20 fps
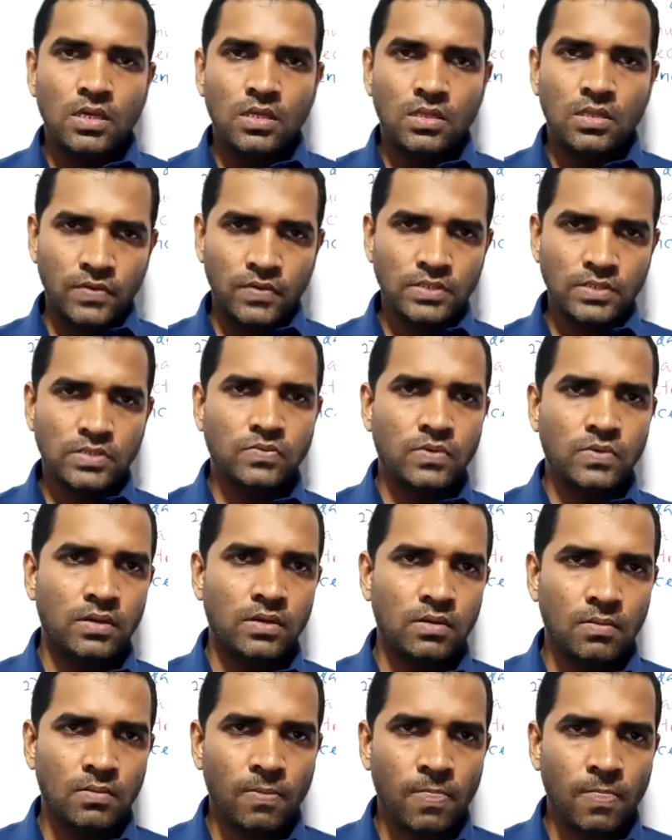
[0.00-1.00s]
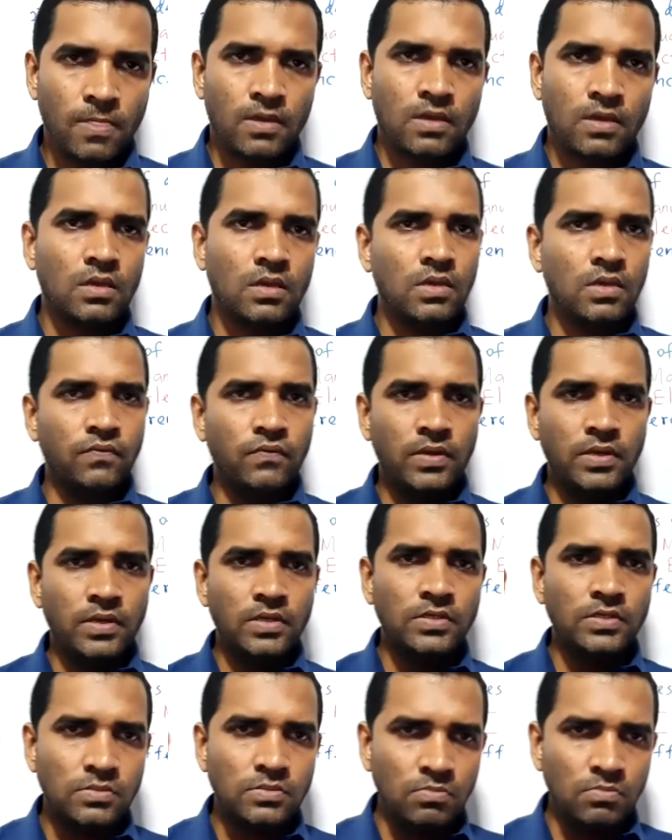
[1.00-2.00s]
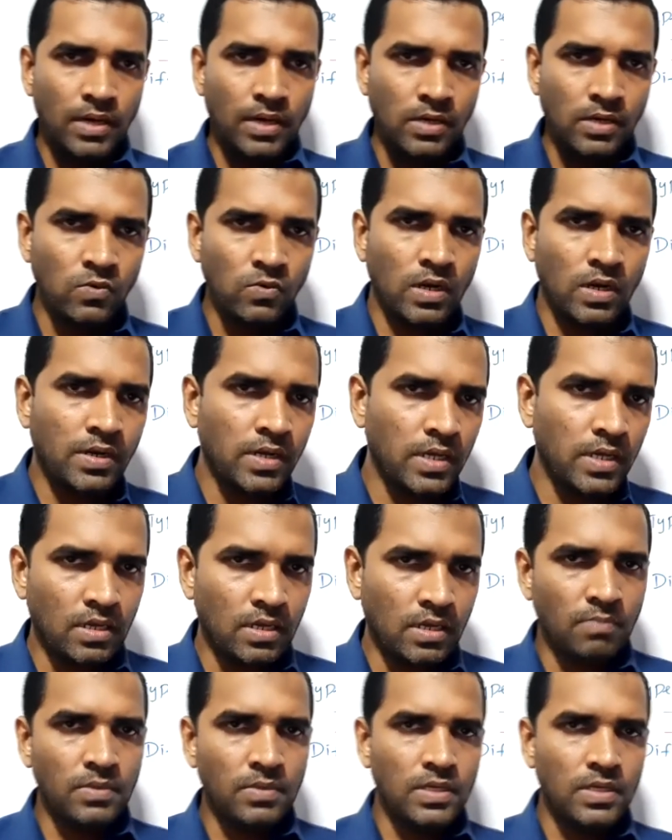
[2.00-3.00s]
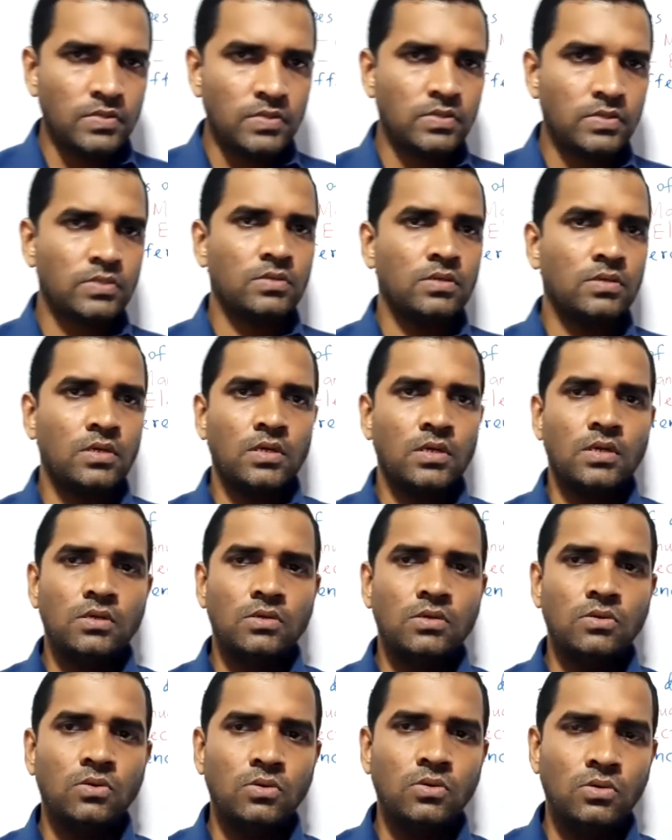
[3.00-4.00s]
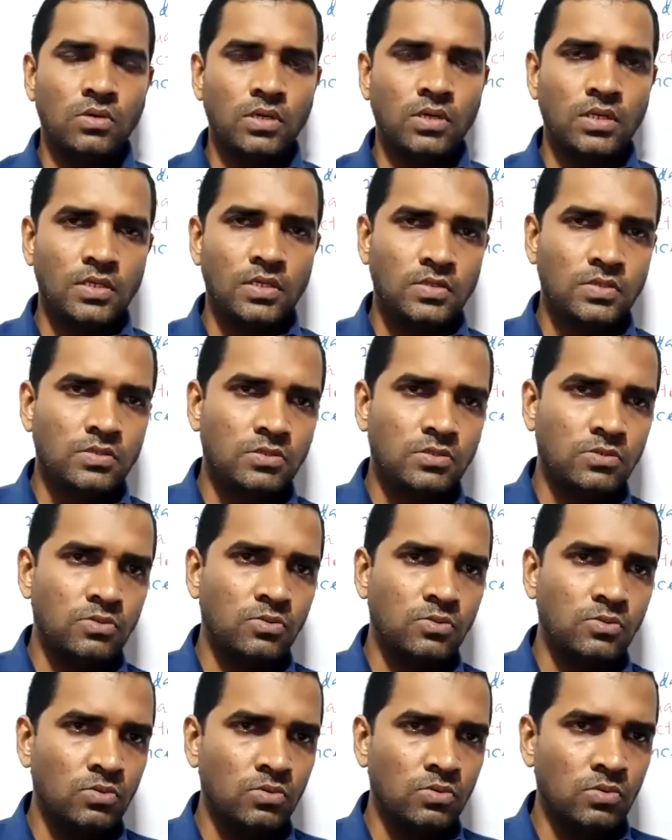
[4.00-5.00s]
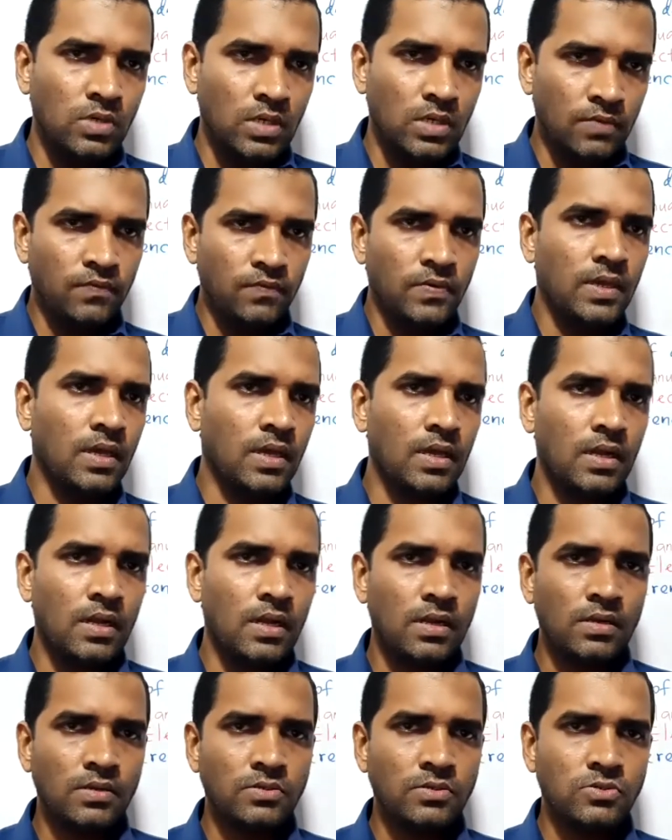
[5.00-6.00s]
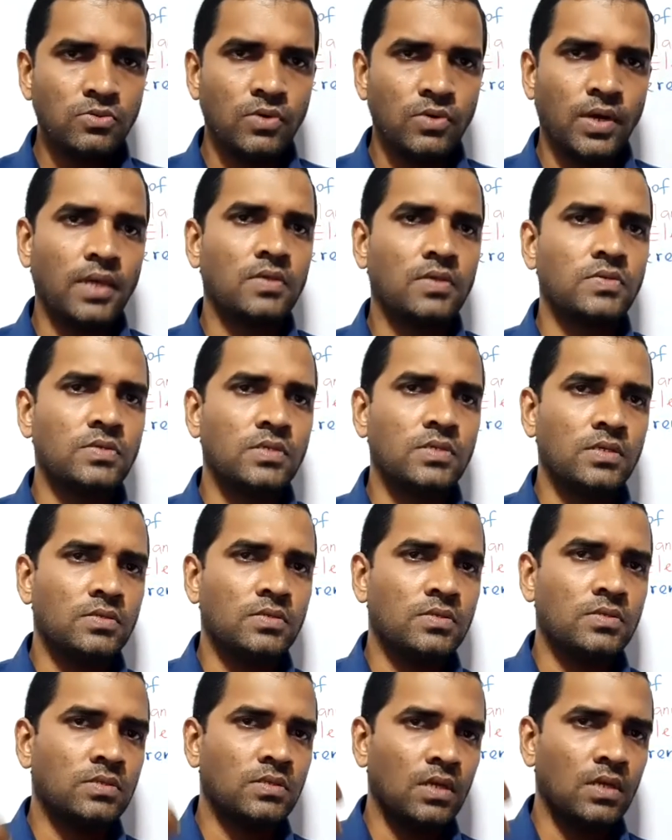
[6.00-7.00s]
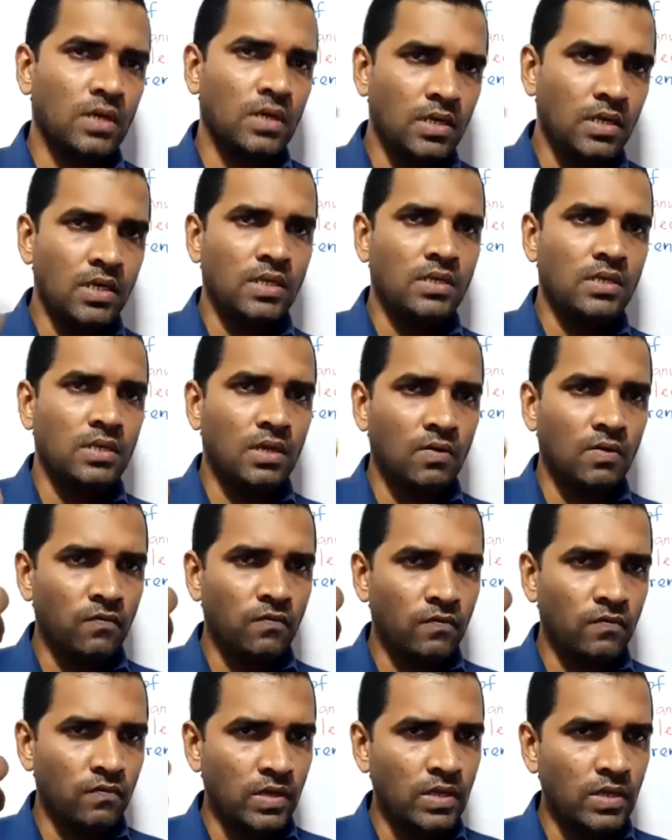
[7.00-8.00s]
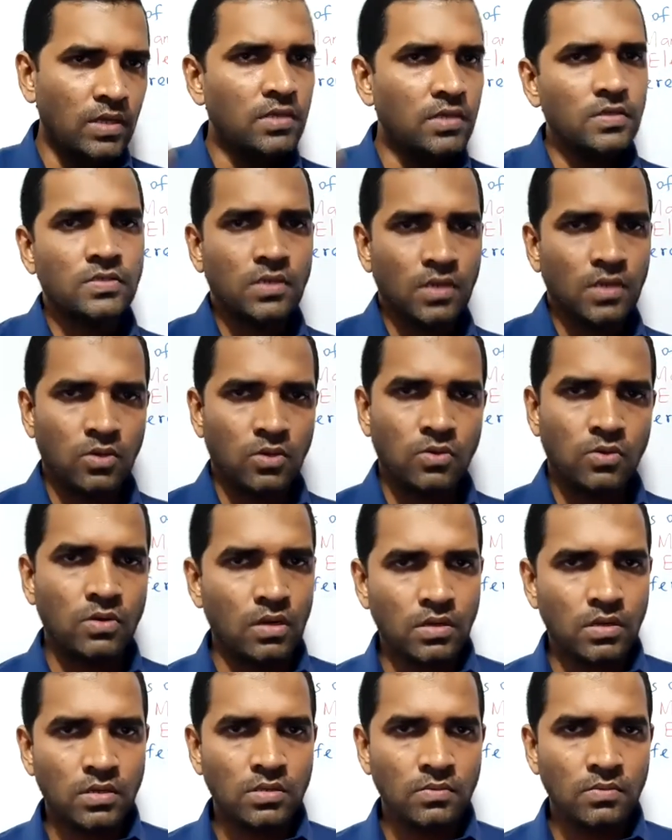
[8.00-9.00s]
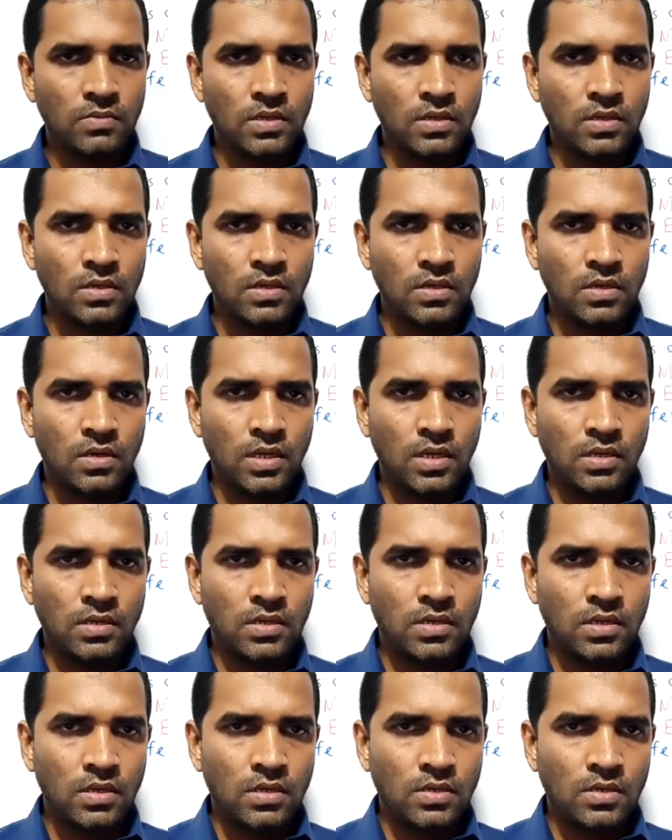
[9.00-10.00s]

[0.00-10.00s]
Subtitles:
The first one, if it is manual database, you know, it is too difficult to access a data when it is required, right?